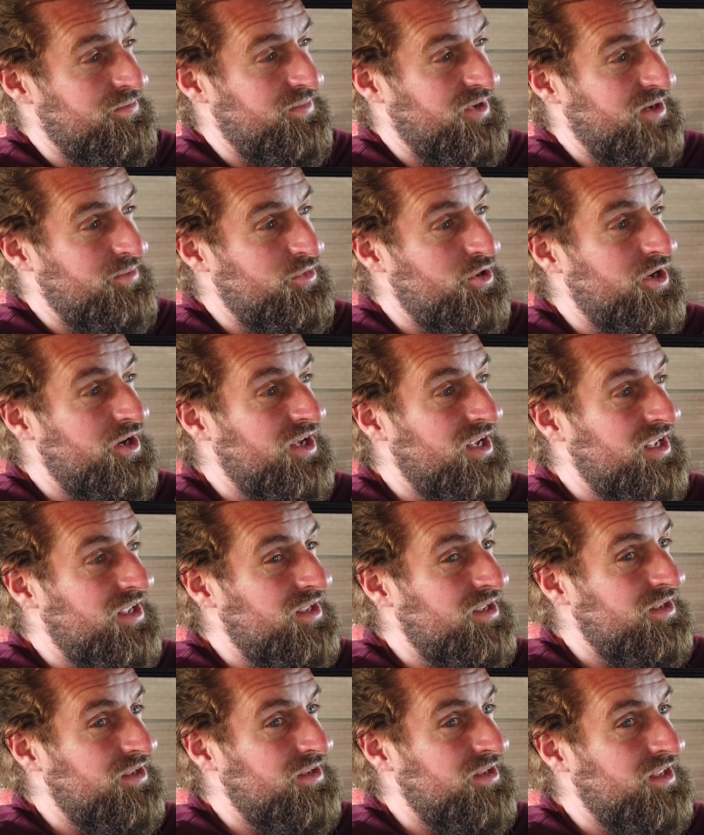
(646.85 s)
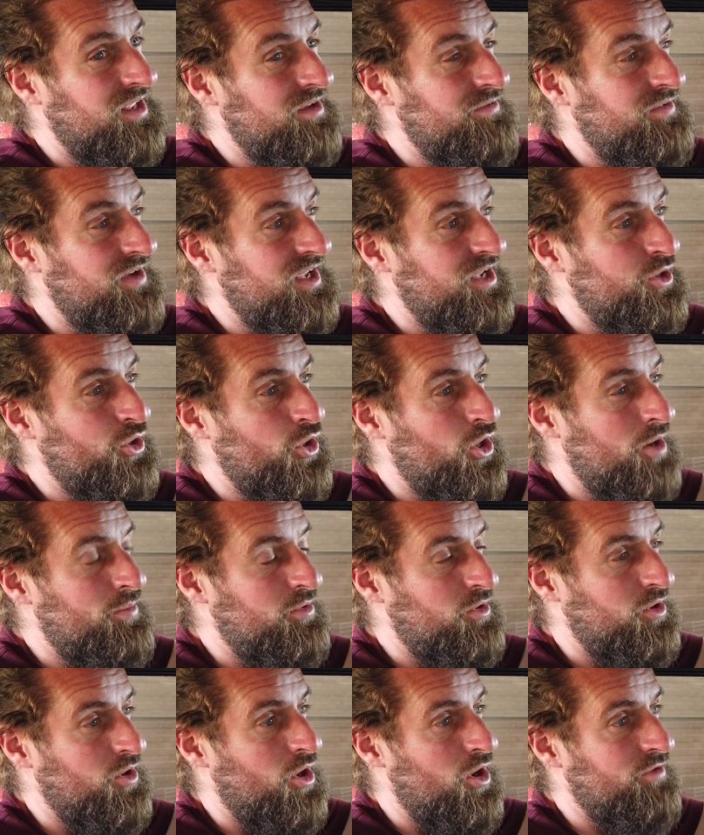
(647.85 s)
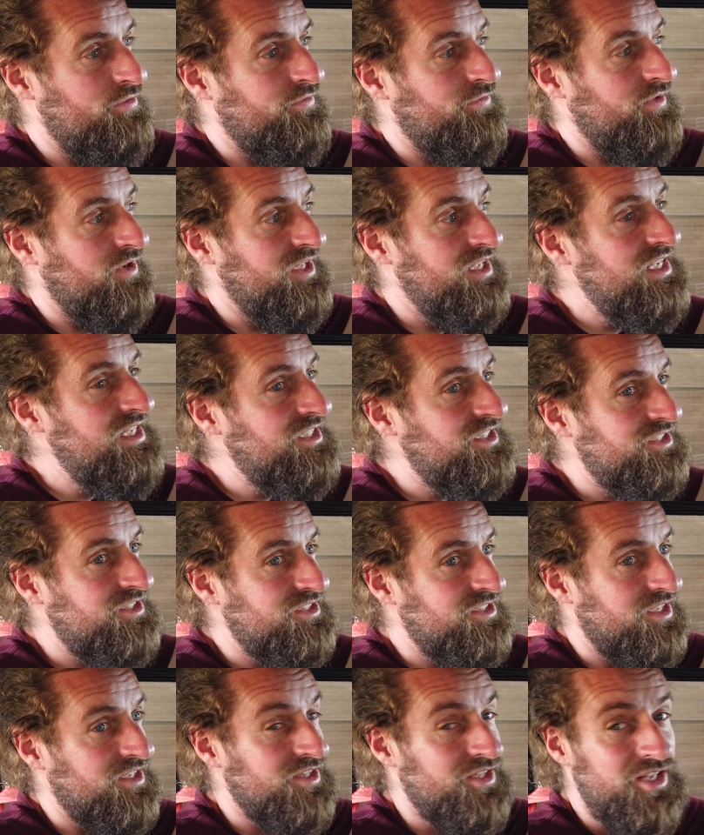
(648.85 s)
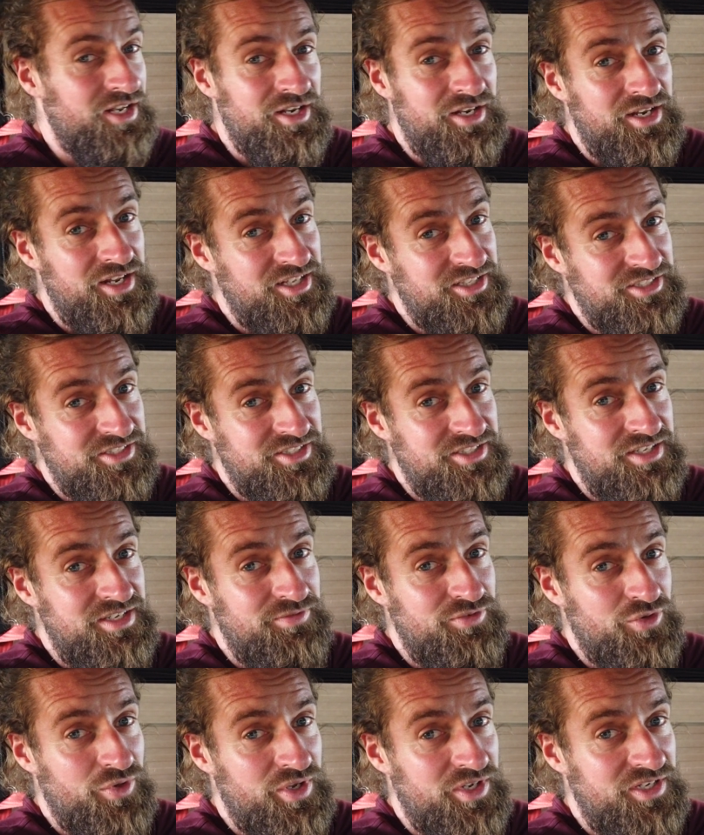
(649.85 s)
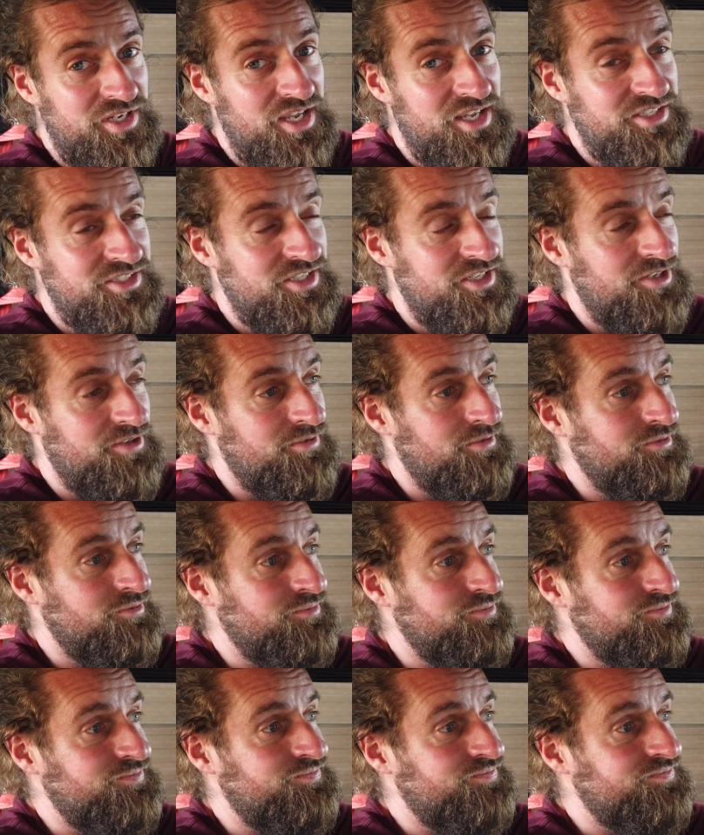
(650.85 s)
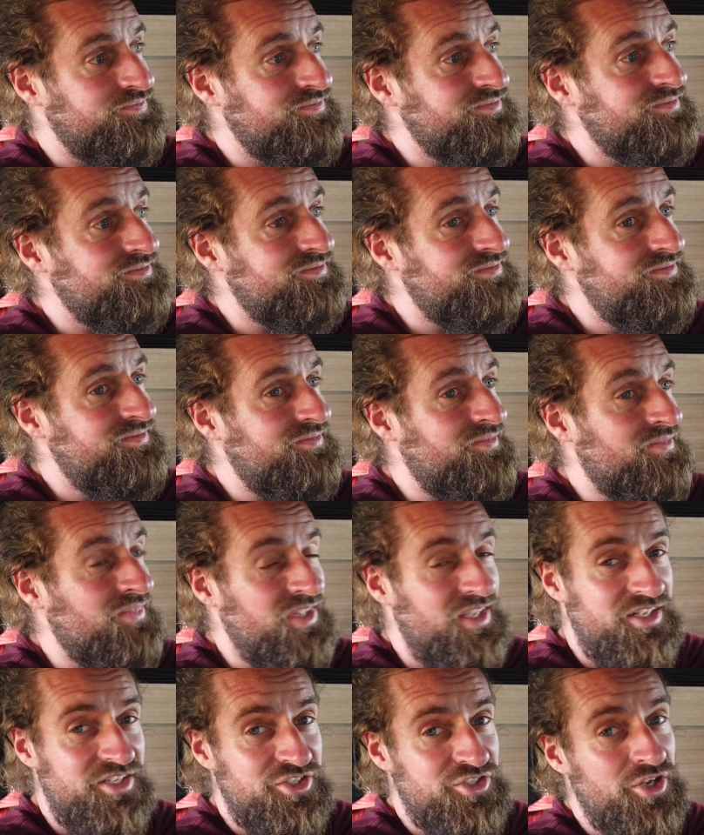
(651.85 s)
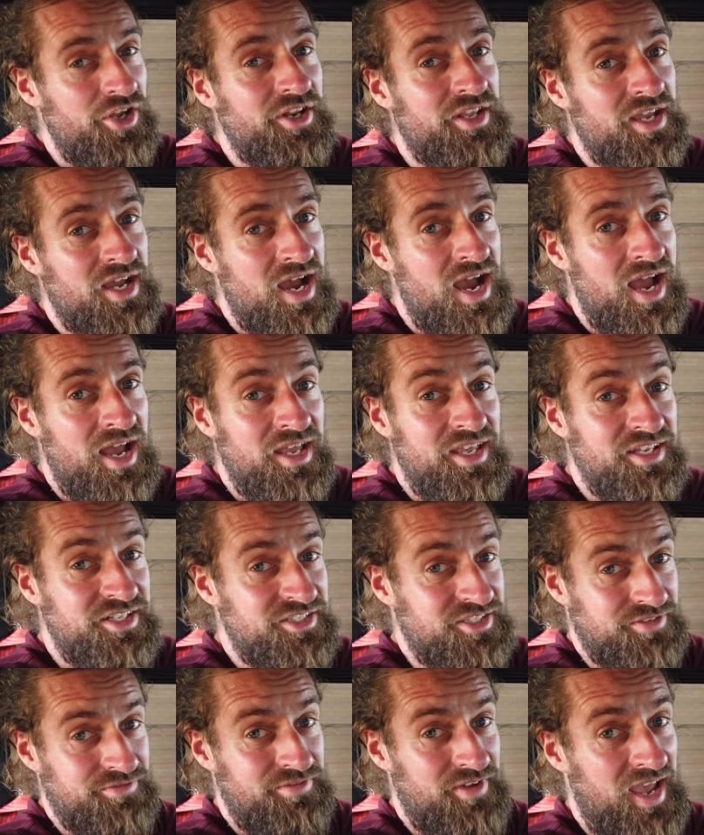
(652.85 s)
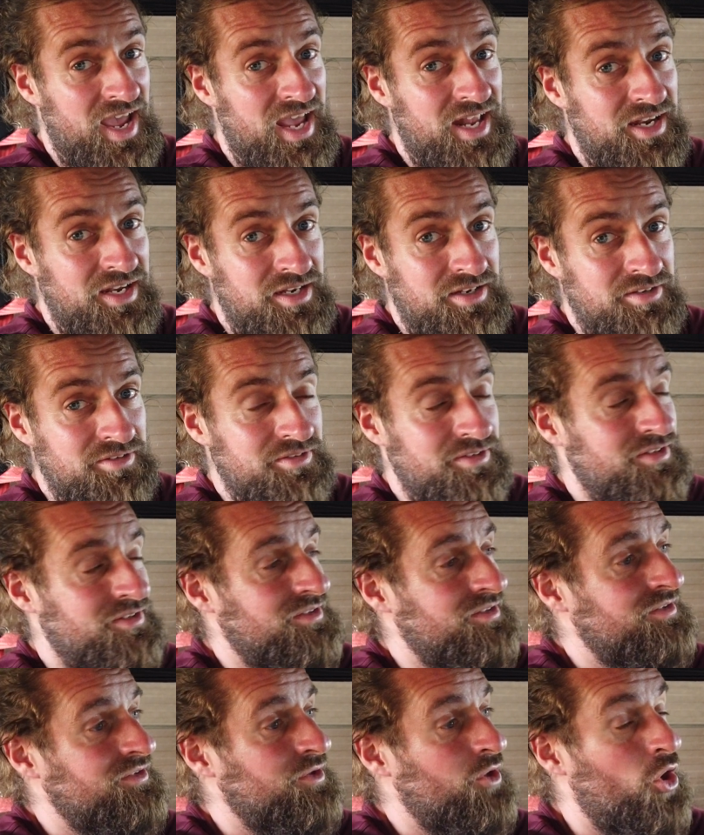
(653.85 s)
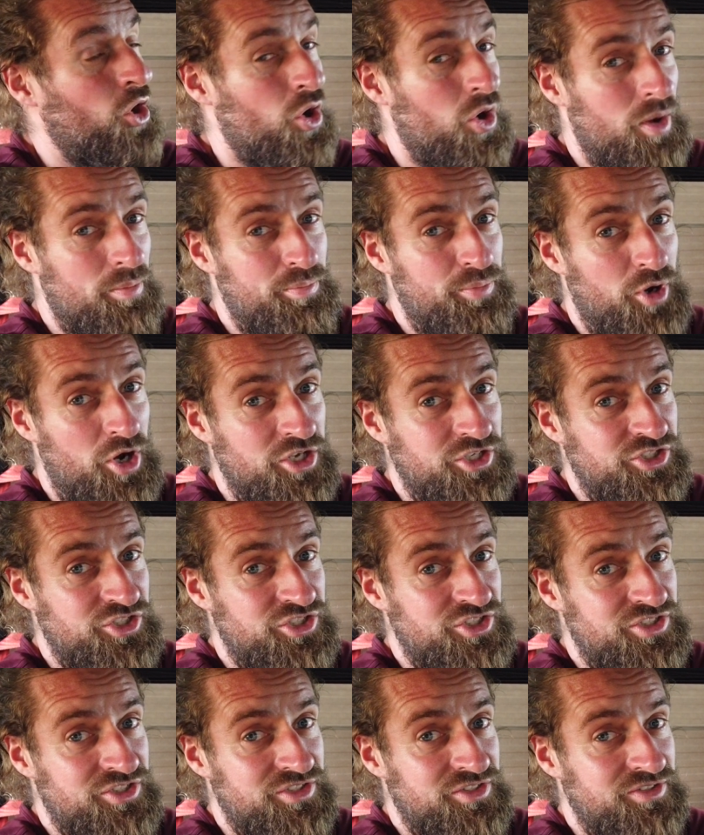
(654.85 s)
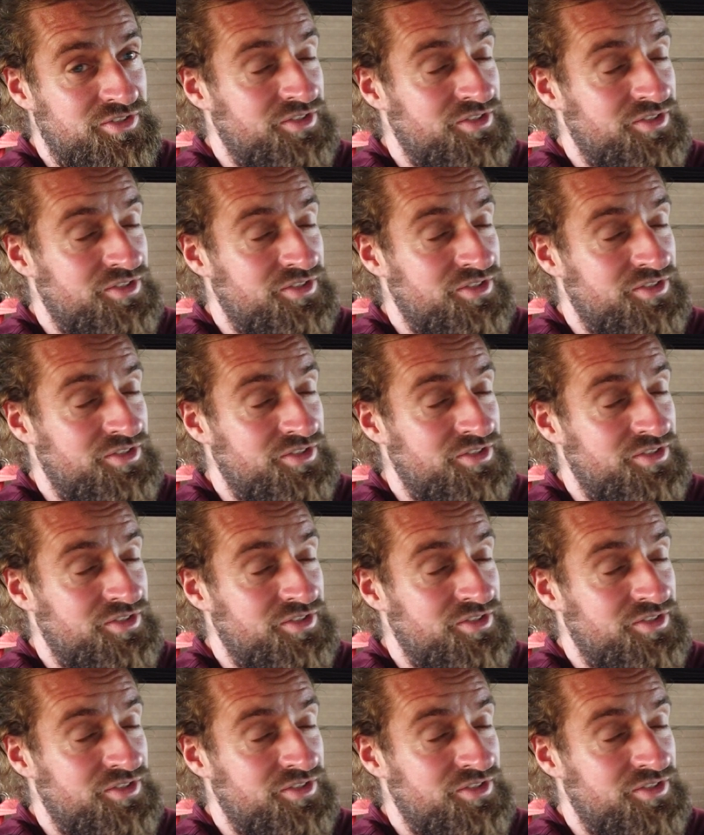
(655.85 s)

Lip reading: But I'm gonna give a couple of leads, and then let's see if you can guess it. It is not a car, it's a van or a bus.